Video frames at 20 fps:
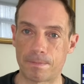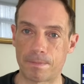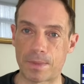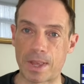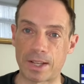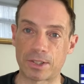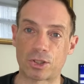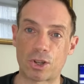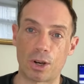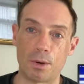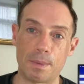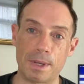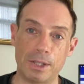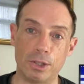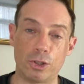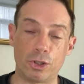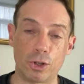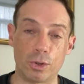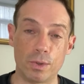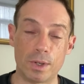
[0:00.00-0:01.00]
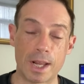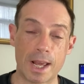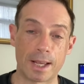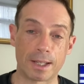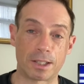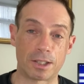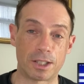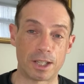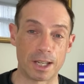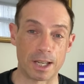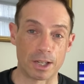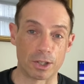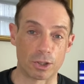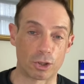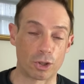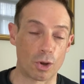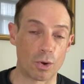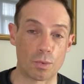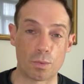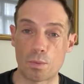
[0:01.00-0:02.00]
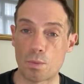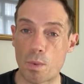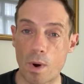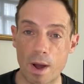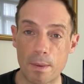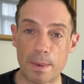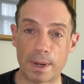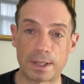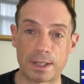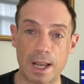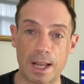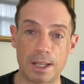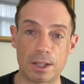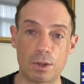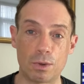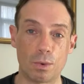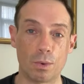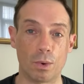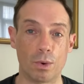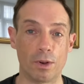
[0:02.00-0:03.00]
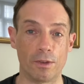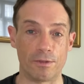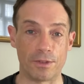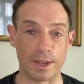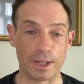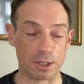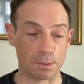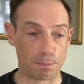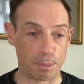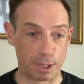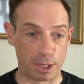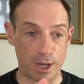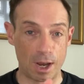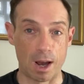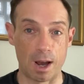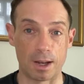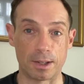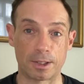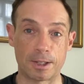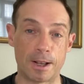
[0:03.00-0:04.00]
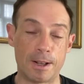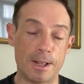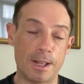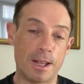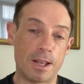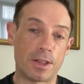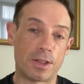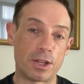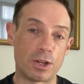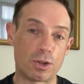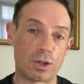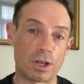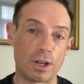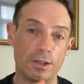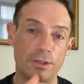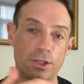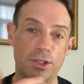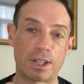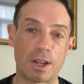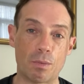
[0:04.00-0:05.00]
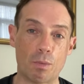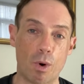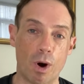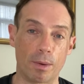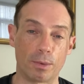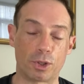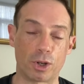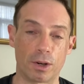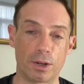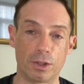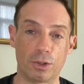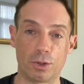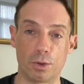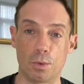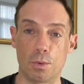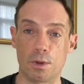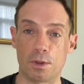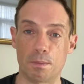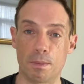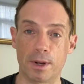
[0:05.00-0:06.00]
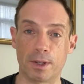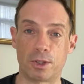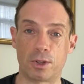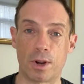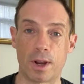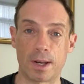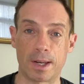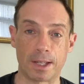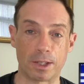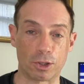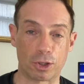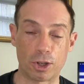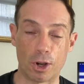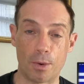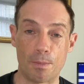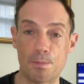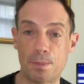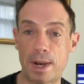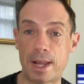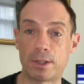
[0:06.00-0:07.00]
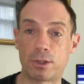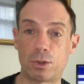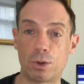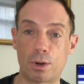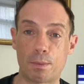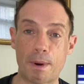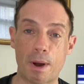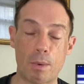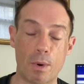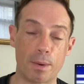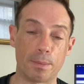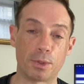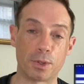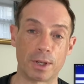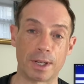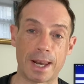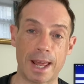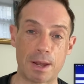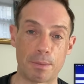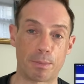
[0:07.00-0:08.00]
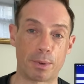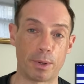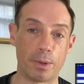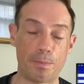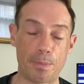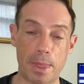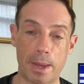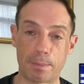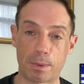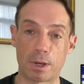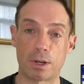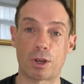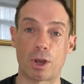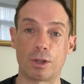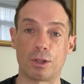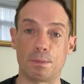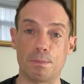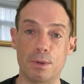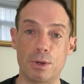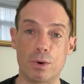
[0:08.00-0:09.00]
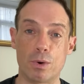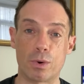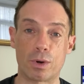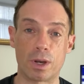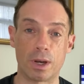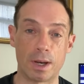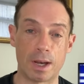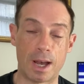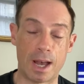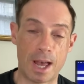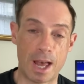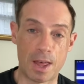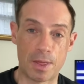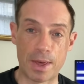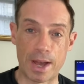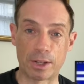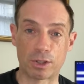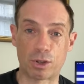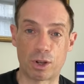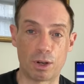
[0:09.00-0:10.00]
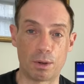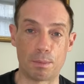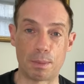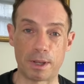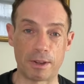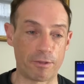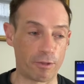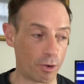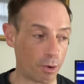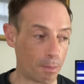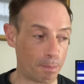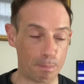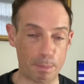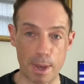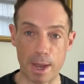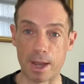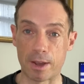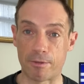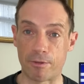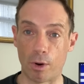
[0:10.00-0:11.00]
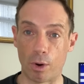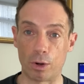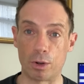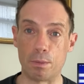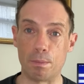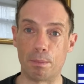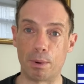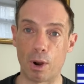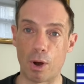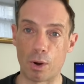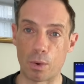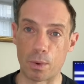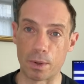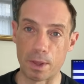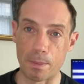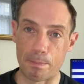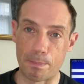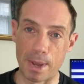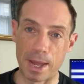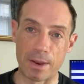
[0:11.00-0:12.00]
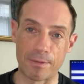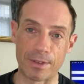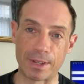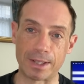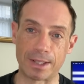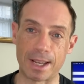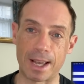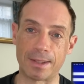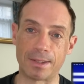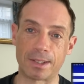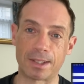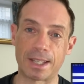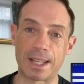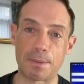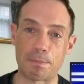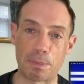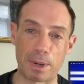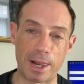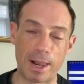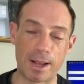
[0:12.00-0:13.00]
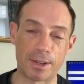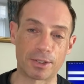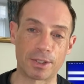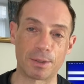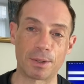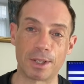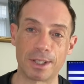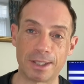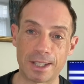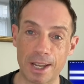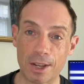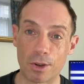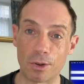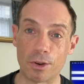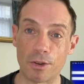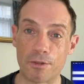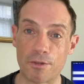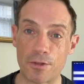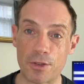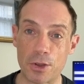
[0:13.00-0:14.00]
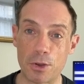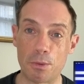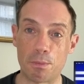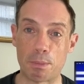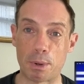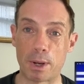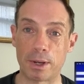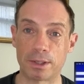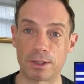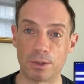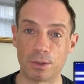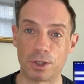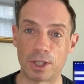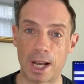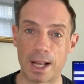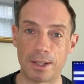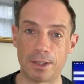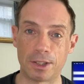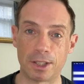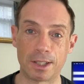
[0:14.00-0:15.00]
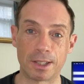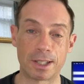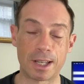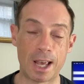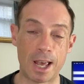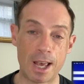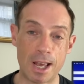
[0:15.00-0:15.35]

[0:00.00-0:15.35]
That's going to be in June next year. So why am I telling you all of this? Because then you can understand what I'm trying to do with my training. So let's talk about what I'm doing in April. I'm going to go to Mallorca. That's going to be for a big volume block with a bit of intensity. Plus I'm going to take on a few personal challenges